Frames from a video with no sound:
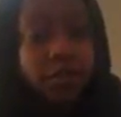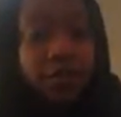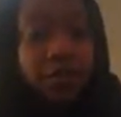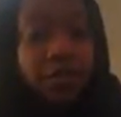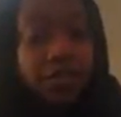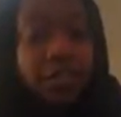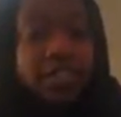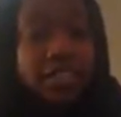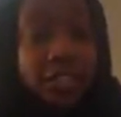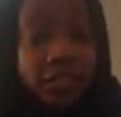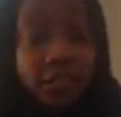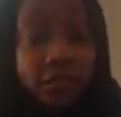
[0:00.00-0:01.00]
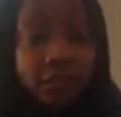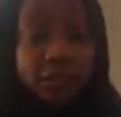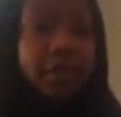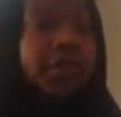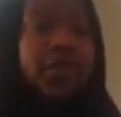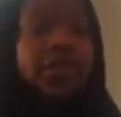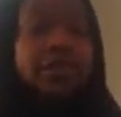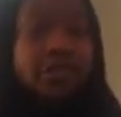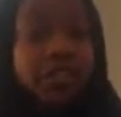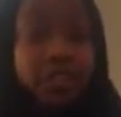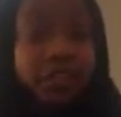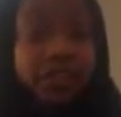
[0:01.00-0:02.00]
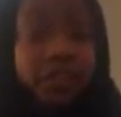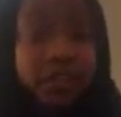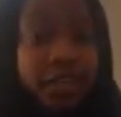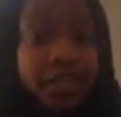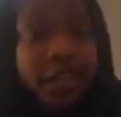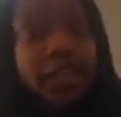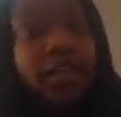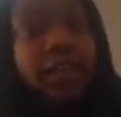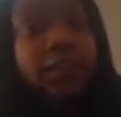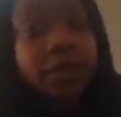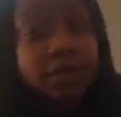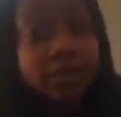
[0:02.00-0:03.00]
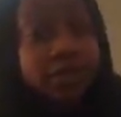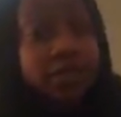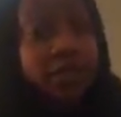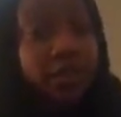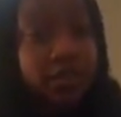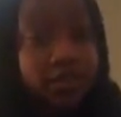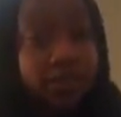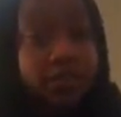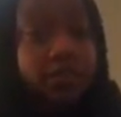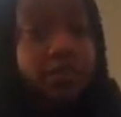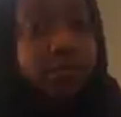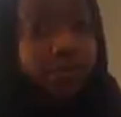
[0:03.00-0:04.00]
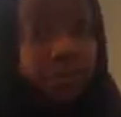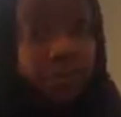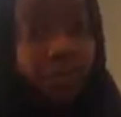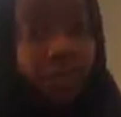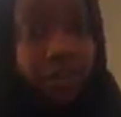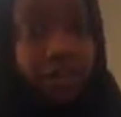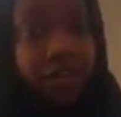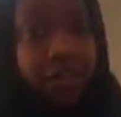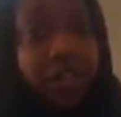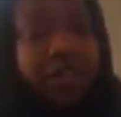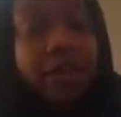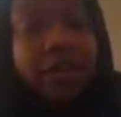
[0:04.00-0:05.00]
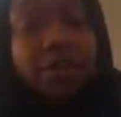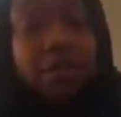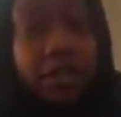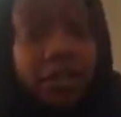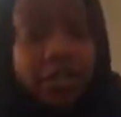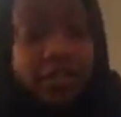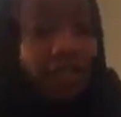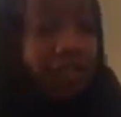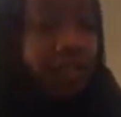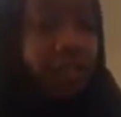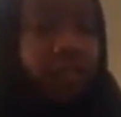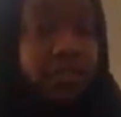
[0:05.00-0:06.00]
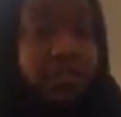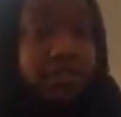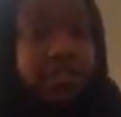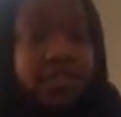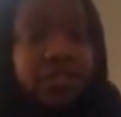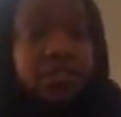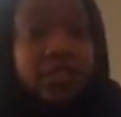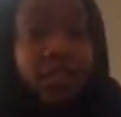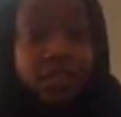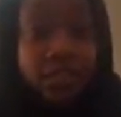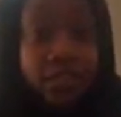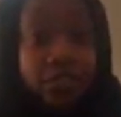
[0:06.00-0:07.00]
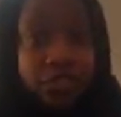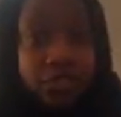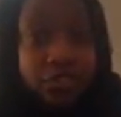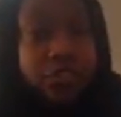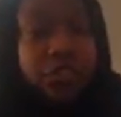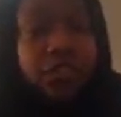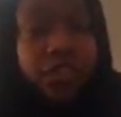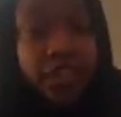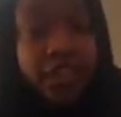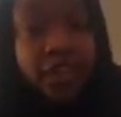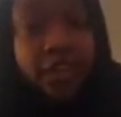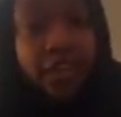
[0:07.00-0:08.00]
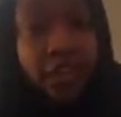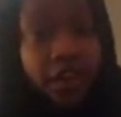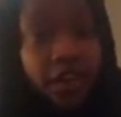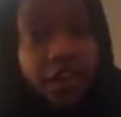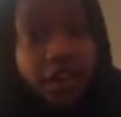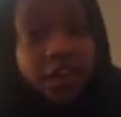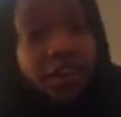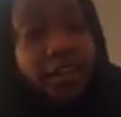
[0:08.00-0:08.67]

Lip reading: very down about slavery because of Mr. Covey, but because of his knowledge and his faith in God,